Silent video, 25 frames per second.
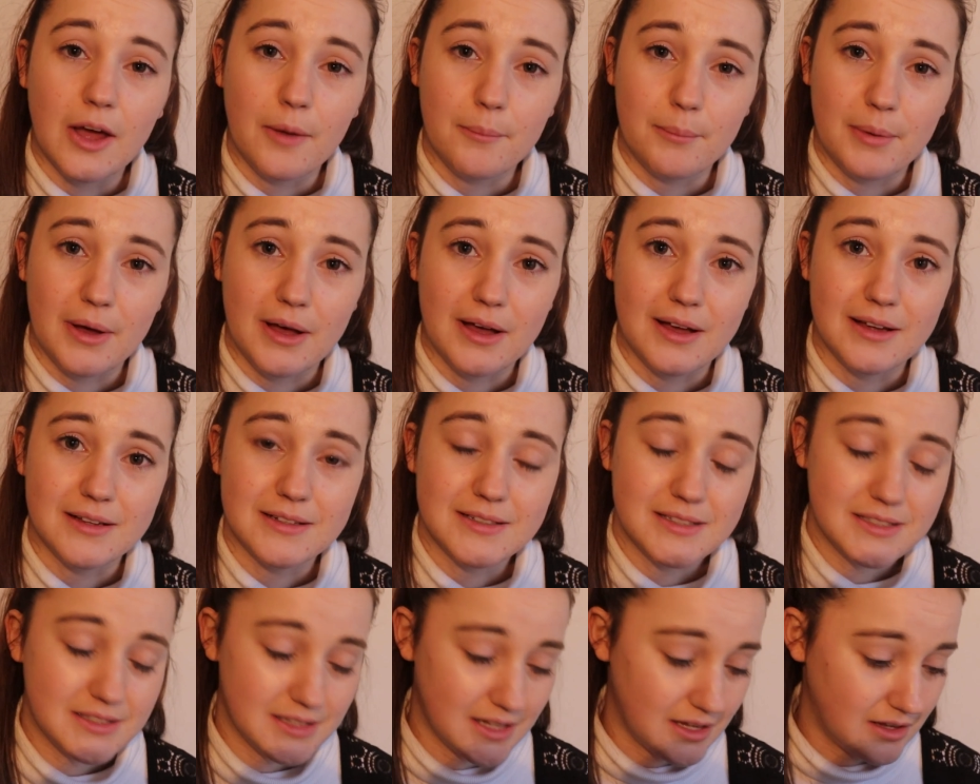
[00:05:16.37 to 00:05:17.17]

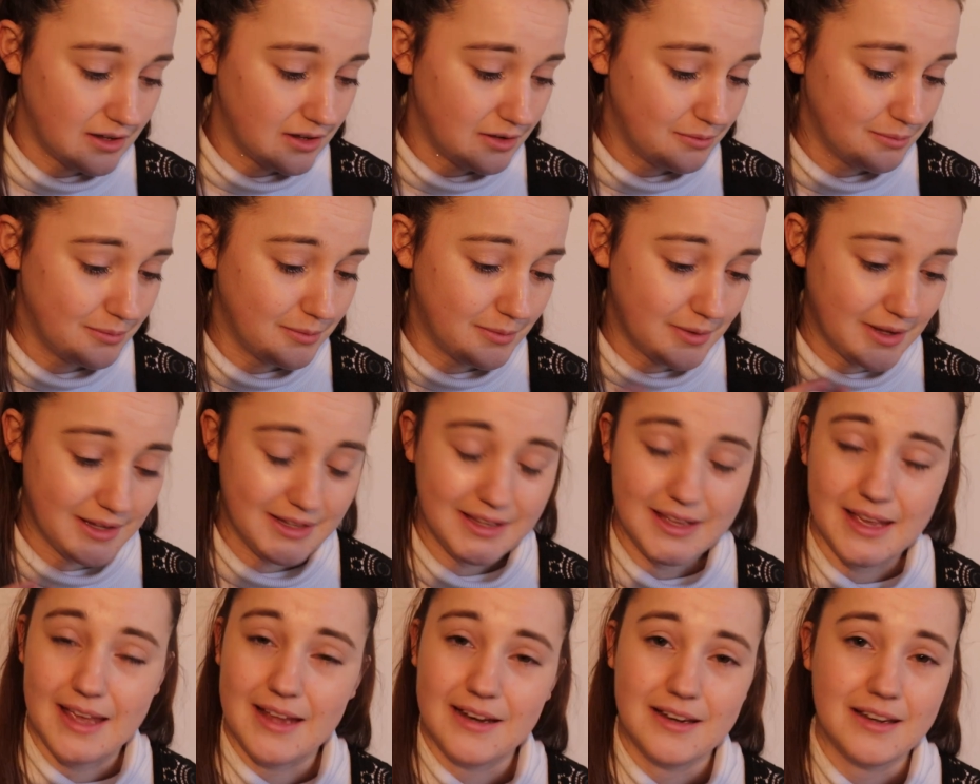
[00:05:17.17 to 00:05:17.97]
But
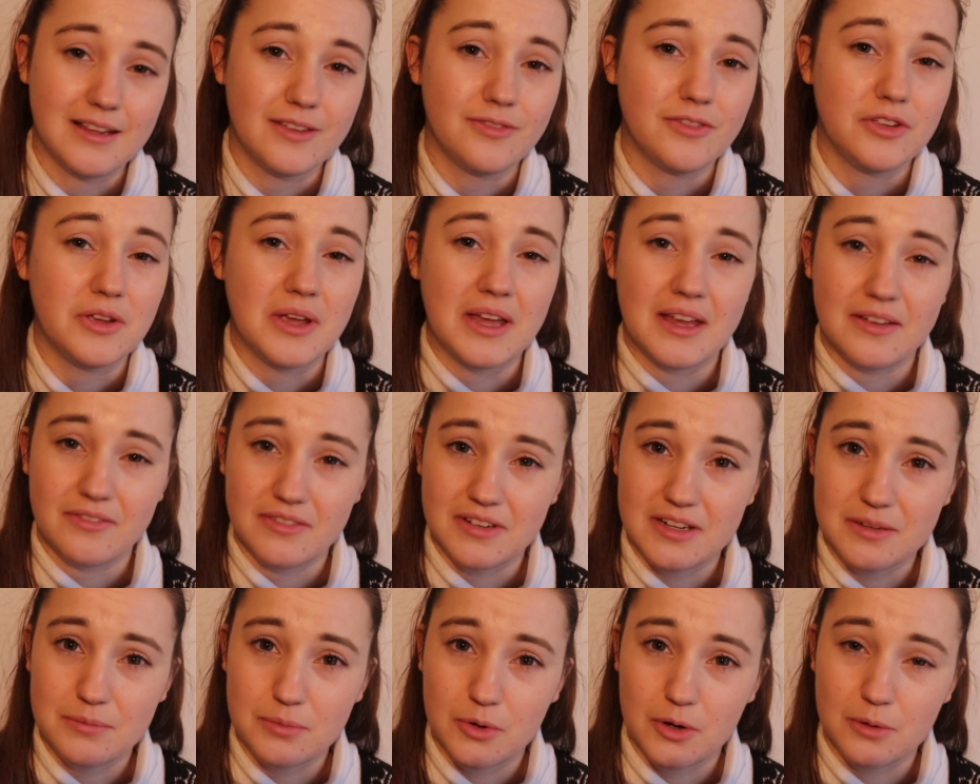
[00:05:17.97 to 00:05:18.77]
again, if you have
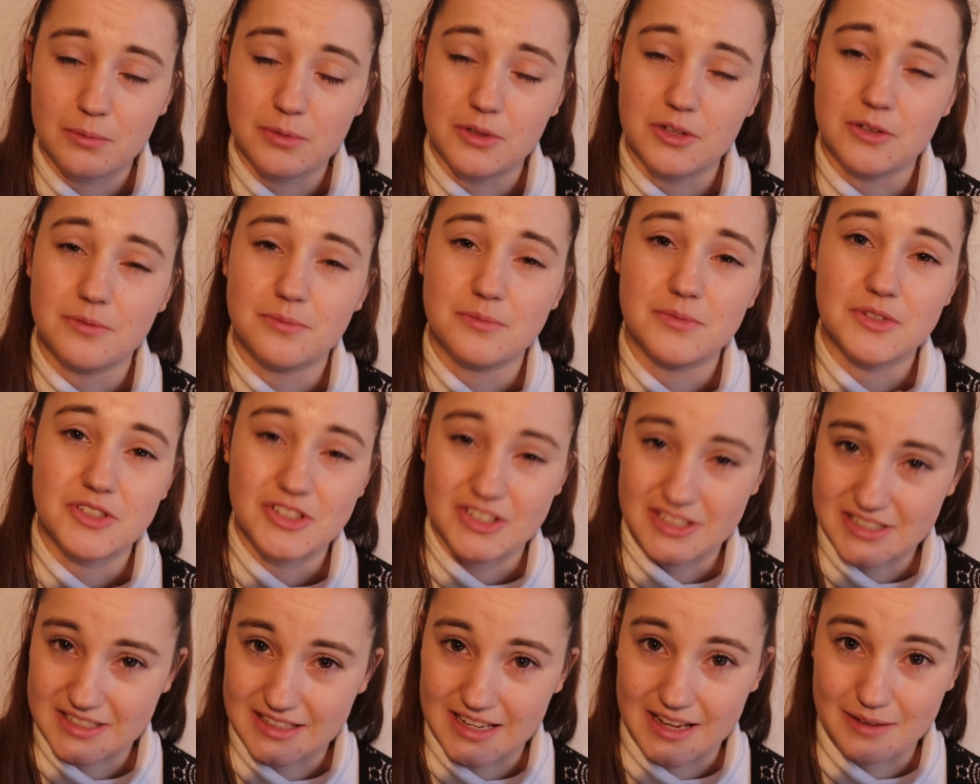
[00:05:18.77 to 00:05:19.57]
any problems,
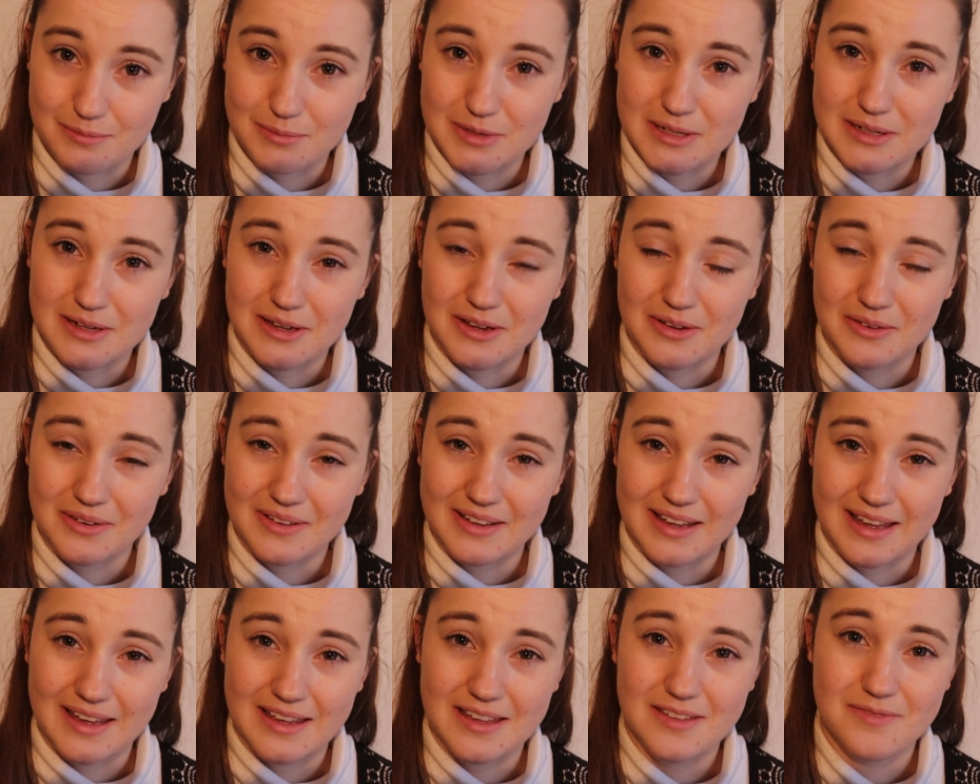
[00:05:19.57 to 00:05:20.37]
just let me know,
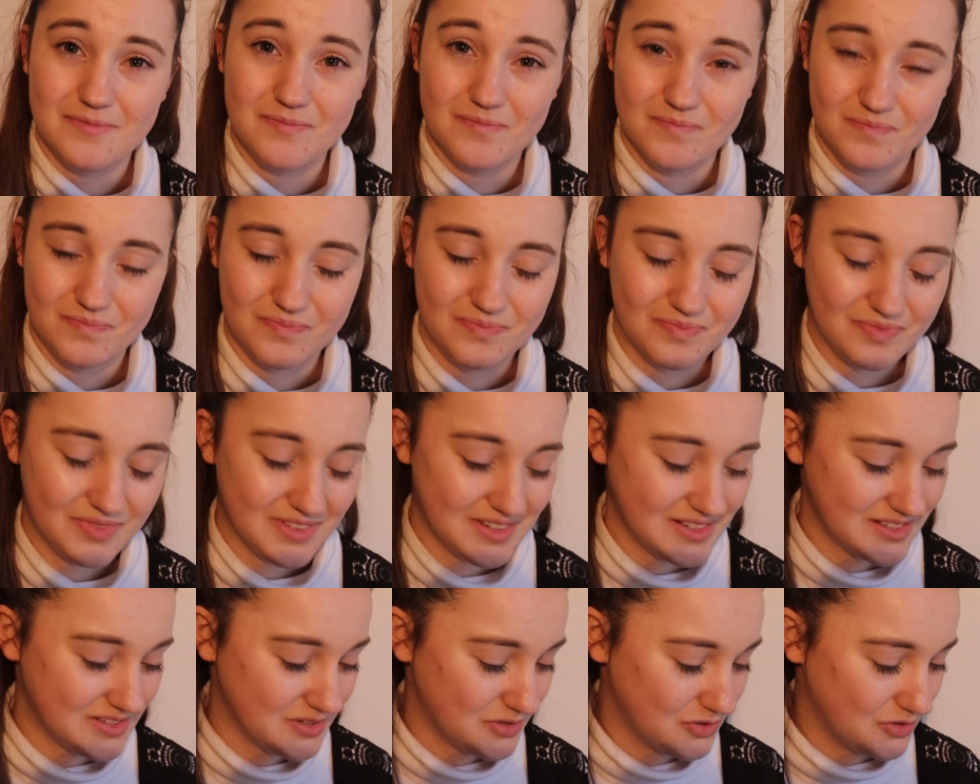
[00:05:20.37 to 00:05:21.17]
okay?
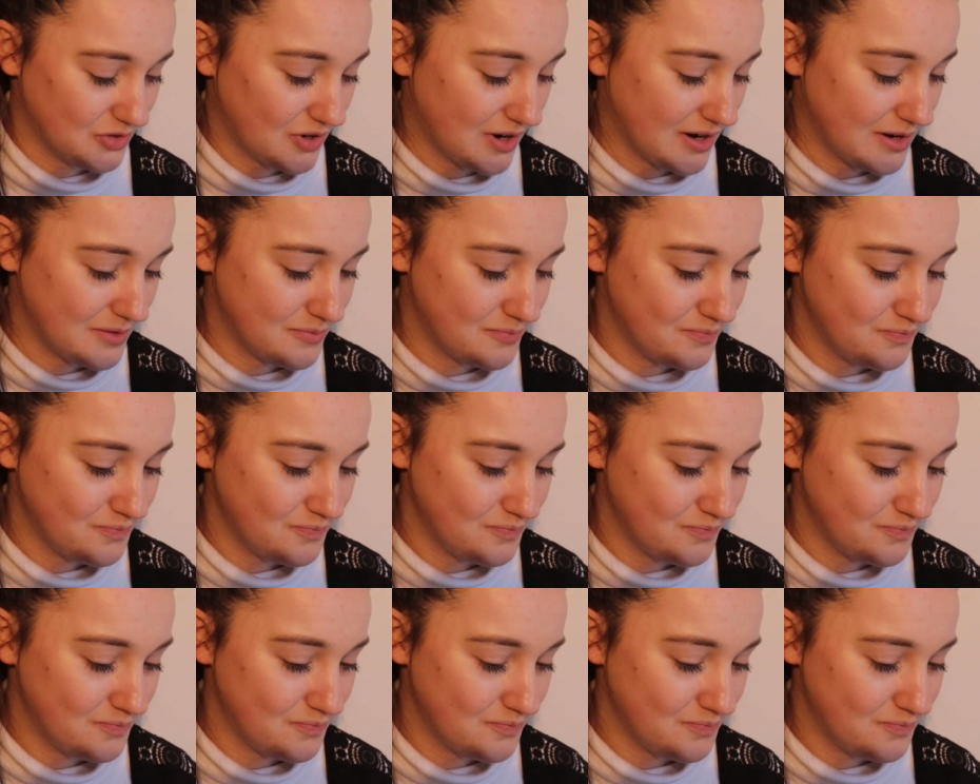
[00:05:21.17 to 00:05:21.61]
It's alright.